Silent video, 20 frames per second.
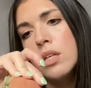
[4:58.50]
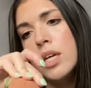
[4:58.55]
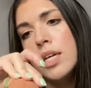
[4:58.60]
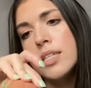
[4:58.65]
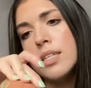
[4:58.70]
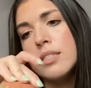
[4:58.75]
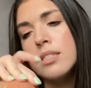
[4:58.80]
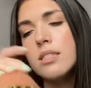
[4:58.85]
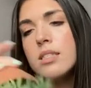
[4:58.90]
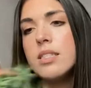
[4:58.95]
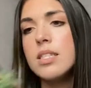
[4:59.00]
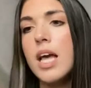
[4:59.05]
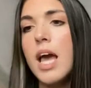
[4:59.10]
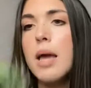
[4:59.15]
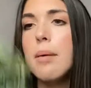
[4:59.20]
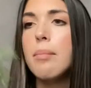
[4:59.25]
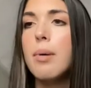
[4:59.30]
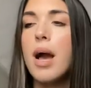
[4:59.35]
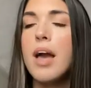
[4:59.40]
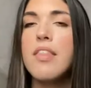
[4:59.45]
It doesn't
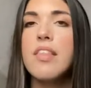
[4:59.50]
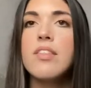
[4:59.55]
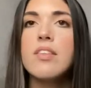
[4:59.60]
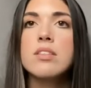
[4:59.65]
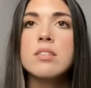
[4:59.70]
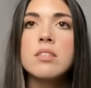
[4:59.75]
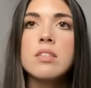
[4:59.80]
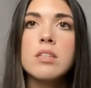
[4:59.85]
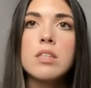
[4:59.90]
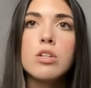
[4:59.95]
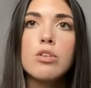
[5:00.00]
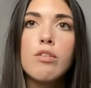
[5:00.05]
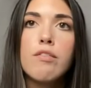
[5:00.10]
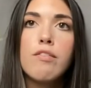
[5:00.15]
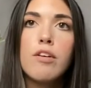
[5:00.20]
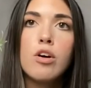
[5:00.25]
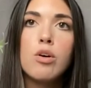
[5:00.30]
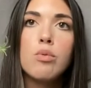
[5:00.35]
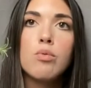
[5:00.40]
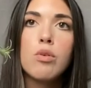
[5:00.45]
say, but I think this is a little
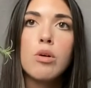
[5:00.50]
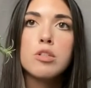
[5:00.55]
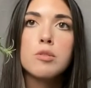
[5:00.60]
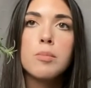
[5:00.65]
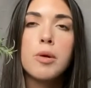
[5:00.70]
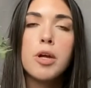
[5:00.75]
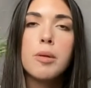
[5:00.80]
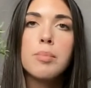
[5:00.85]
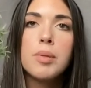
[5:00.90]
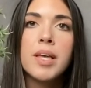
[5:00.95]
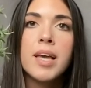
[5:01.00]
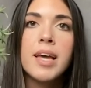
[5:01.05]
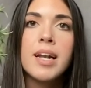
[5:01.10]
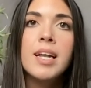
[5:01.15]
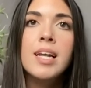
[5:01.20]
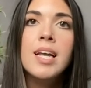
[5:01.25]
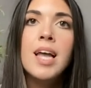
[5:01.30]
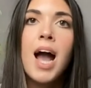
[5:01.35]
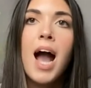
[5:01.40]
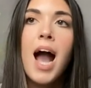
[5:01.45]
faux rosemary plant.
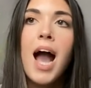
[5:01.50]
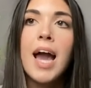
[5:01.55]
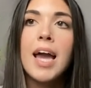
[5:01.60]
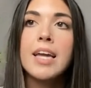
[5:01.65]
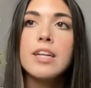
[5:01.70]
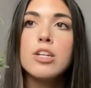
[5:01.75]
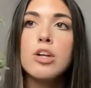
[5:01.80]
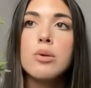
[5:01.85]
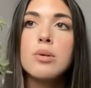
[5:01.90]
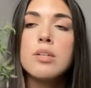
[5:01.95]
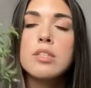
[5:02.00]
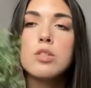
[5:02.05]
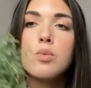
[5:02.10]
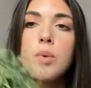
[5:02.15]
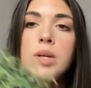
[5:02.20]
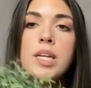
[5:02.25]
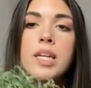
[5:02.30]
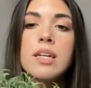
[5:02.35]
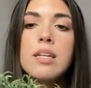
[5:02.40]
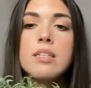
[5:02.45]
I noticed
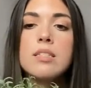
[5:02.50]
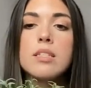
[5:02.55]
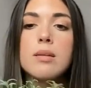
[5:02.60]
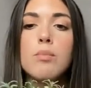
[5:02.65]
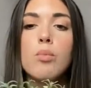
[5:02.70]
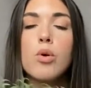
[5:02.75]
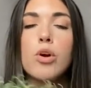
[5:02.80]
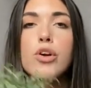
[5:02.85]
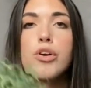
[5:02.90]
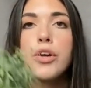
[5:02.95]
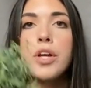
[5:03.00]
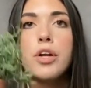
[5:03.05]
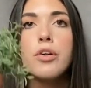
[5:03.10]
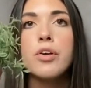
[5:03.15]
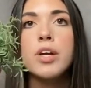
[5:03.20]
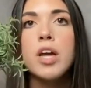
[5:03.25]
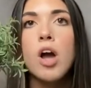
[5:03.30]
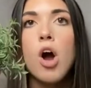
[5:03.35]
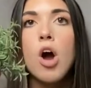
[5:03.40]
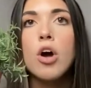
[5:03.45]
we needed some more
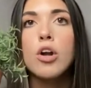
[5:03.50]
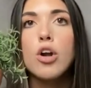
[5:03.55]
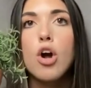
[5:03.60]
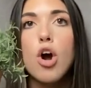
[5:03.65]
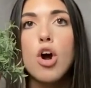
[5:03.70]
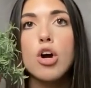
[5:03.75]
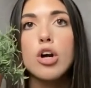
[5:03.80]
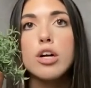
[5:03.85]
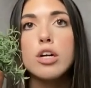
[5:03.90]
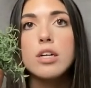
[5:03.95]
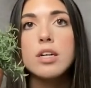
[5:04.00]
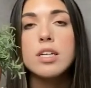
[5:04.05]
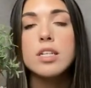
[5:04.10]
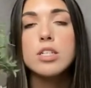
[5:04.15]
greenery on our